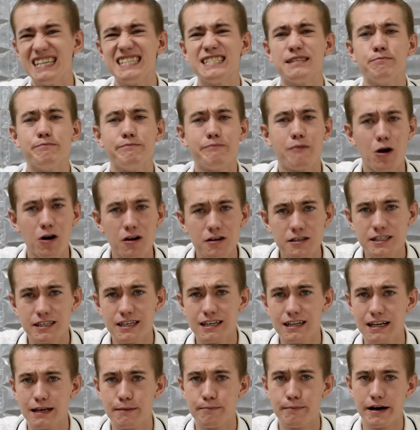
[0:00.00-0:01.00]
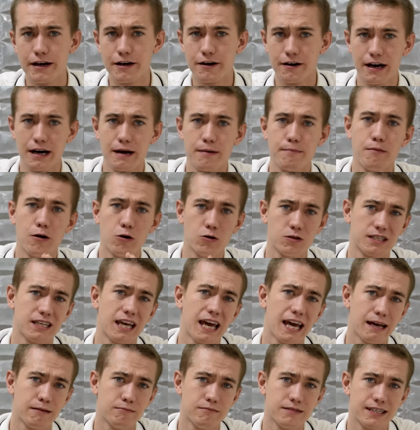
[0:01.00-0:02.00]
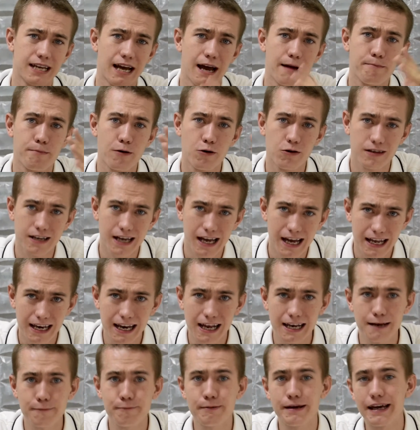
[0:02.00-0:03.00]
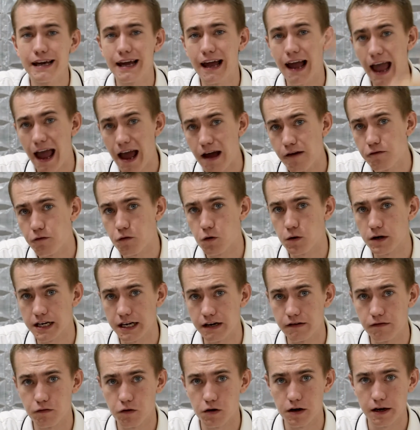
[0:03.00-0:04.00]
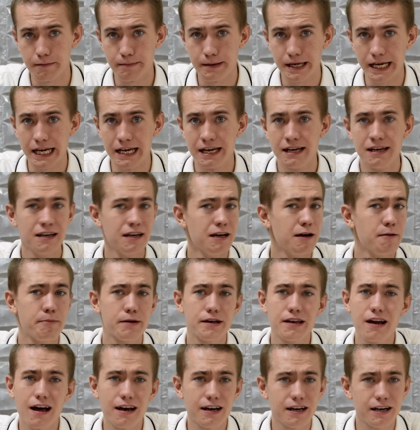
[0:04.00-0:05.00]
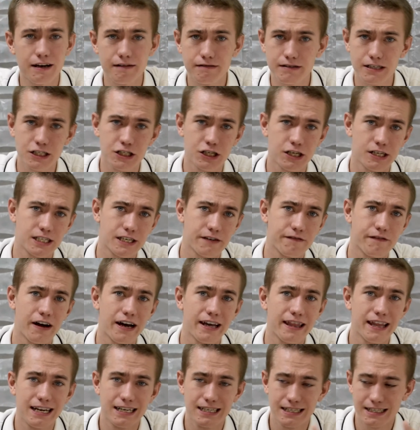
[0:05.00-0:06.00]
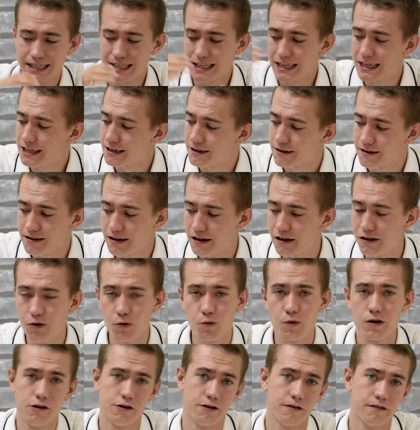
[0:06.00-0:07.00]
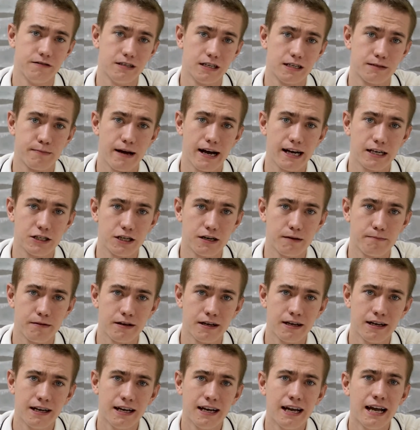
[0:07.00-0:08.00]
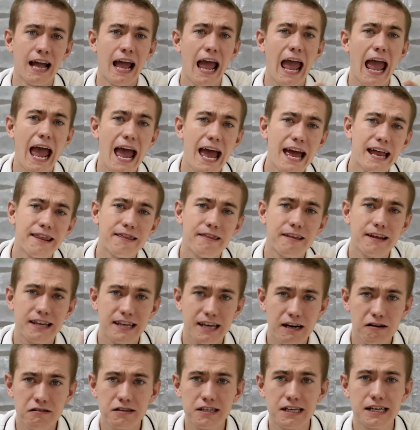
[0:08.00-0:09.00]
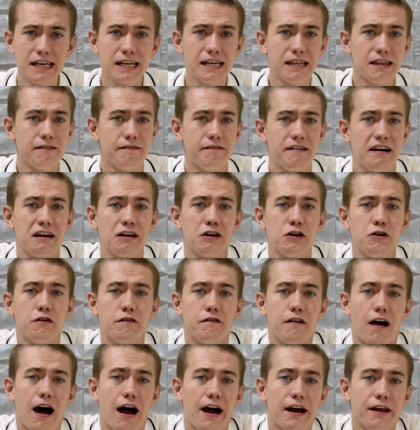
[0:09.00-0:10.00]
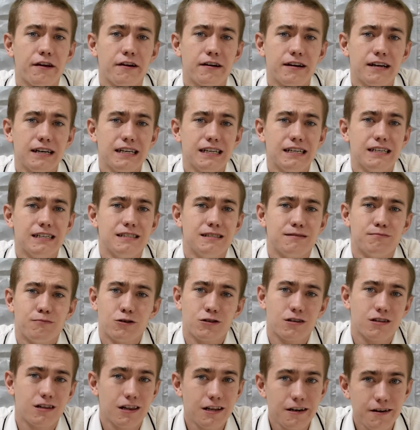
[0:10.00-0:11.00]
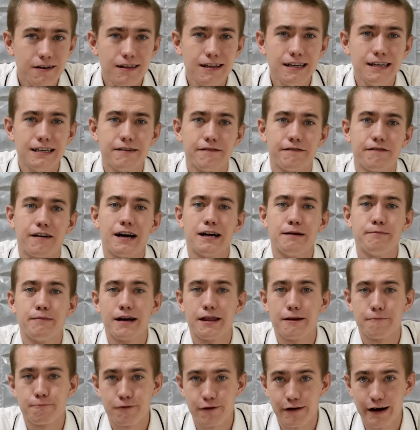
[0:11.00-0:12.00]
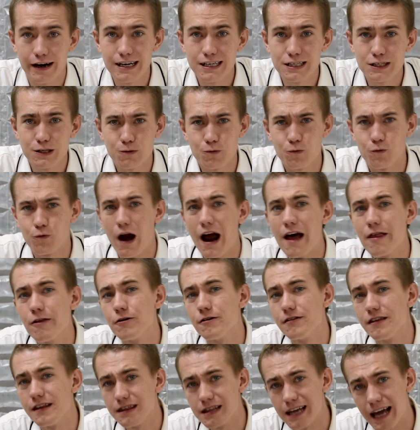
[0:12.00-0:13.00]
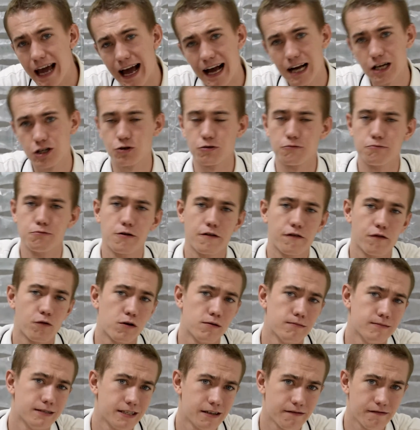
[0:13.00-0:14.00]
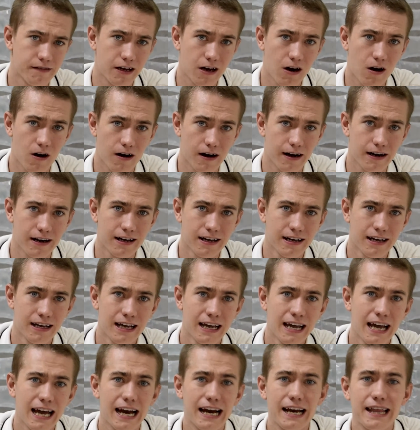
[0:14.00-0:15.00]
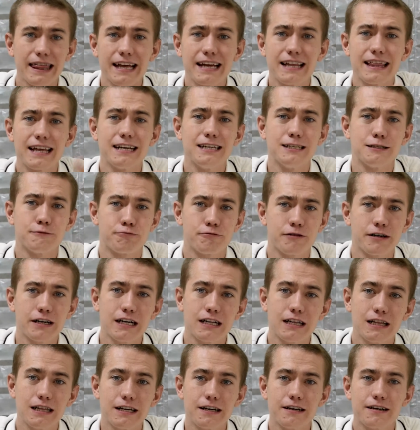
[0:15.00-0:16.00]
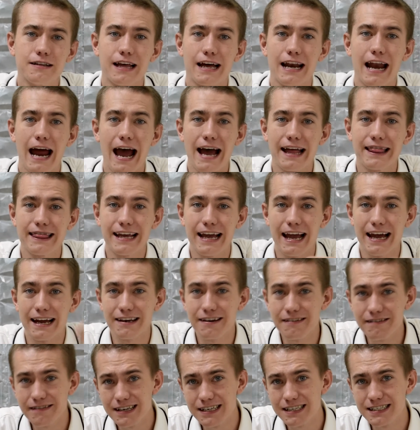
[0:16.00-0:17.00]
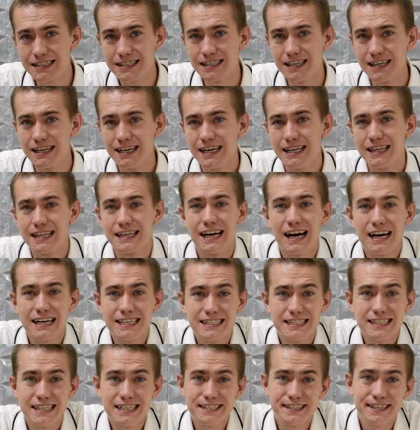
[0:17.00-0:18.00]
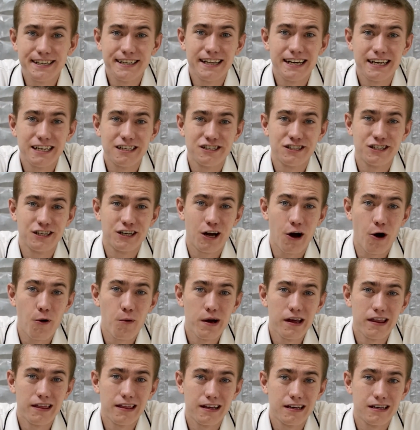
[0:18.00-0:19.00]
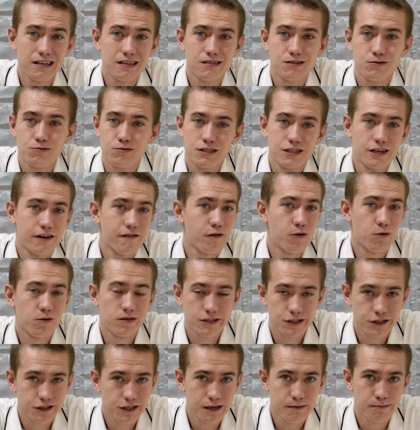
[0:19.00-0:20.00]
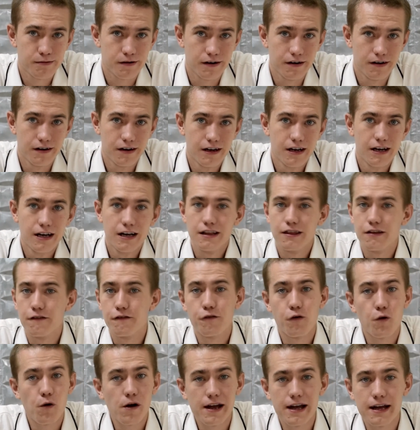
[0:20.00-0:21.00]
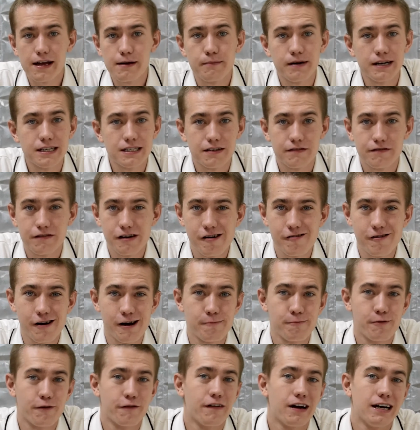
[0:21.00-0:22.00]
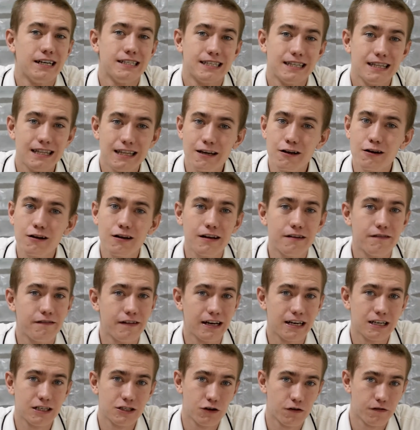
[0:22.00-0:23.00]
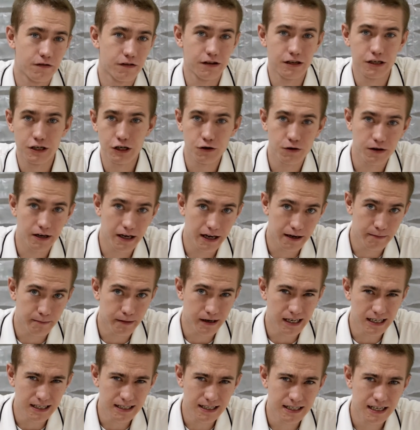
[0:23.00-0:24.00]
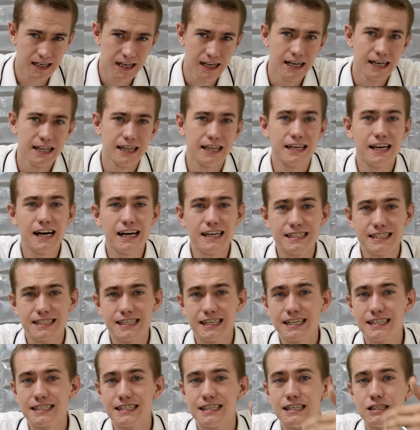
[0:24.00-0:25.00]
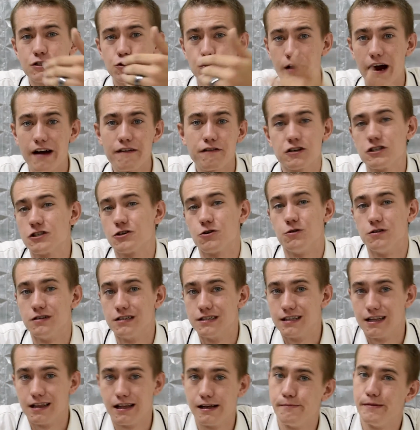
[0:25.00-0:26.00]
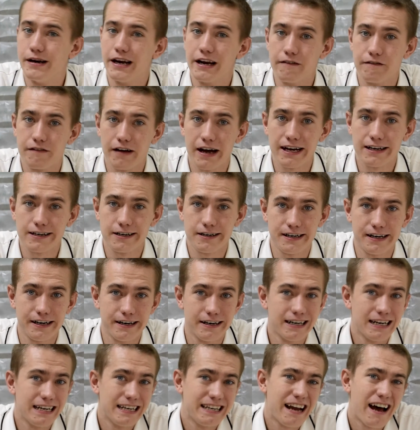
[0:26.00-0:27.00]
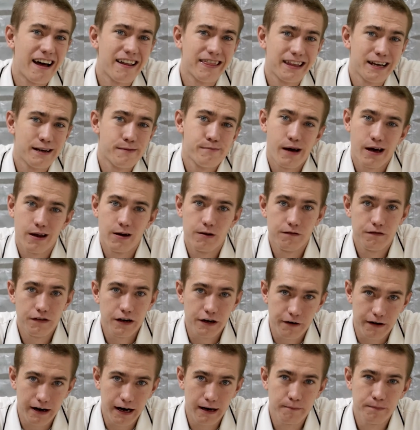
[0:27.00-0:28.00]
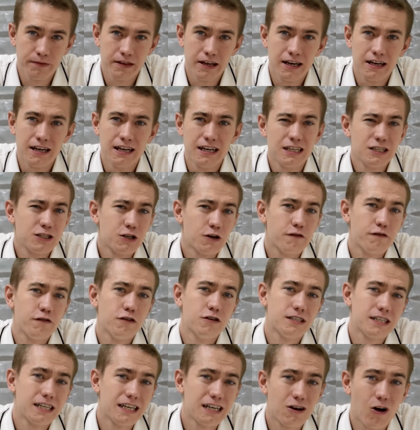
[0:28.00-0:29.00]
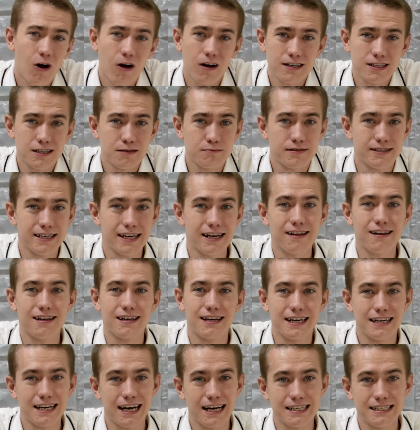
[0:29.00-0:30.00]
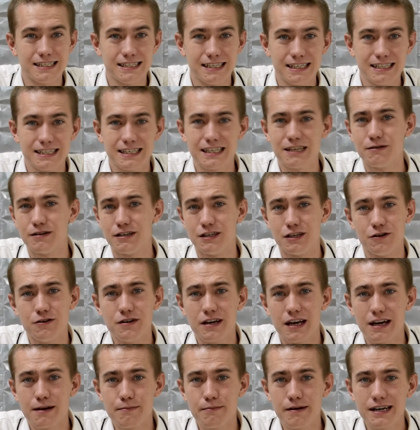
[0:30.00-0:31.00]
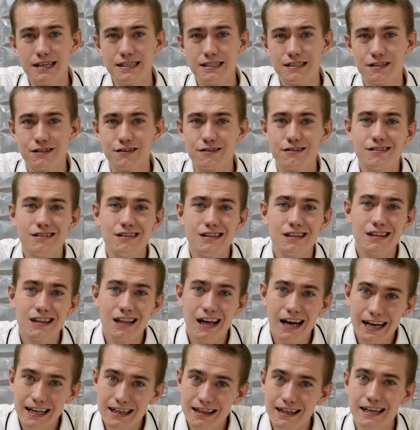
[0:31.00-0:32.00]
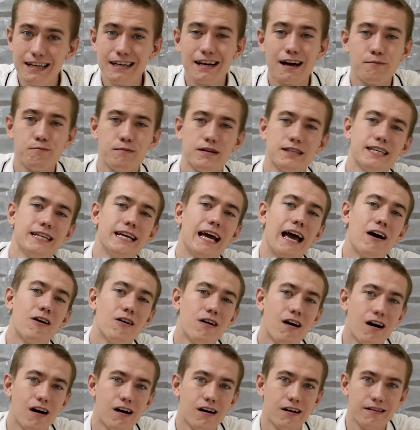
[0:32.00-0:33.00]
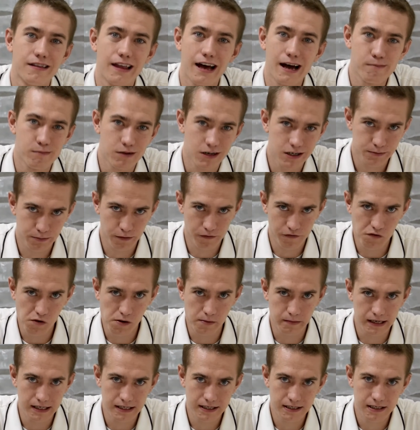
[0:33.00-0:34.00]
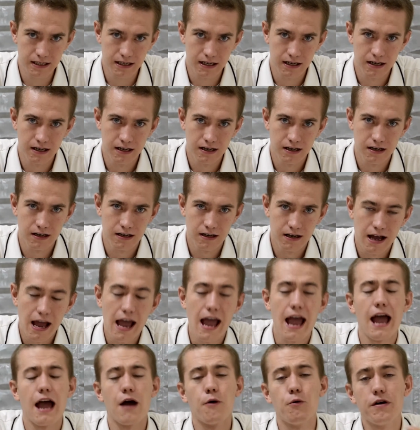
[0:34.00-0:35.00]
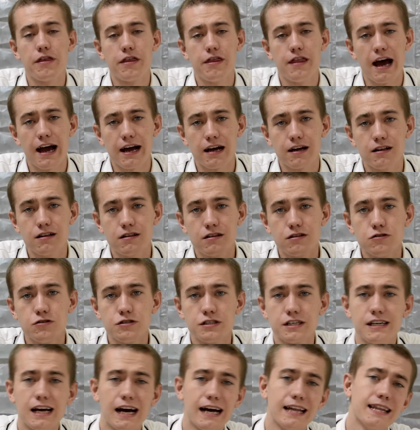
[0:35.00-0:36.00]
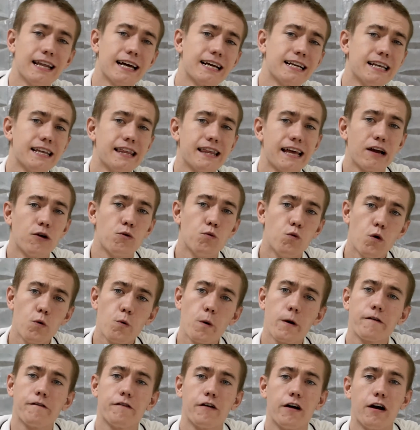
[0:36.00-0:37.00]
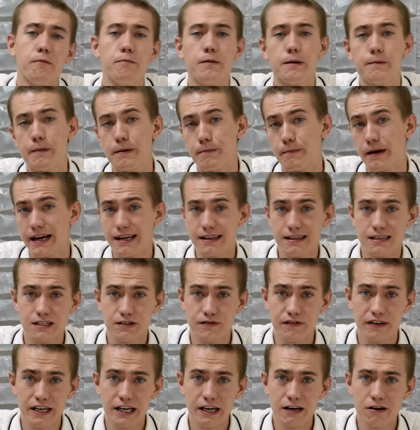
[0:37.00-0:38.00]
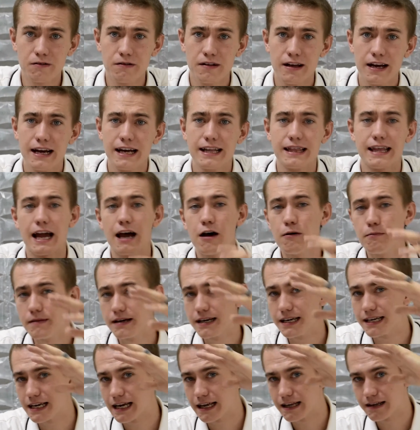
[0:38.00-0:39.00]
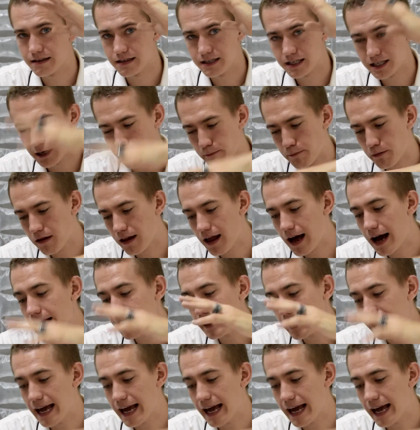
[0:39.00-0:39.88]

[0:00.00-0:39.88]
is marginally better in most games, at both 1080p and 1440p, but not enough to justify that it's clearly the winner of this matchup and the delta in the value of either is most clearly defined by the price rather than the actual performance of the card. And I think that it's pretty clear that at the end of this, the 960 that you should go with is whichever one's cheaper. The 4 gigabytes of VRAM provides little advantage over the 2 gigabytes. The 960's graphics core is the limiting factor here and not the amount of VRAM. So if you see an awesome sale on a 960 with 2 gigabytes, you're likely not missing out on that much performance. And with that conclusion, I'd like to thank Wootware for helping me make this video. They helped me to supply the